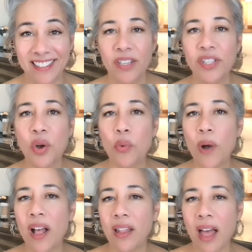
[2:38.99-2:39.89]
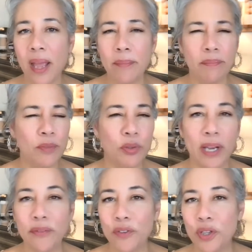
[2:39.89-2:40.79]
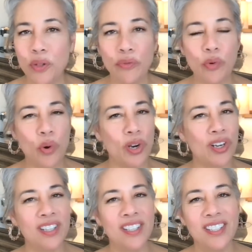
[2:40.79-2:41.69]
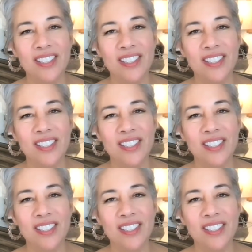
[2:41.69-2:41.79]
So while I'm grateful for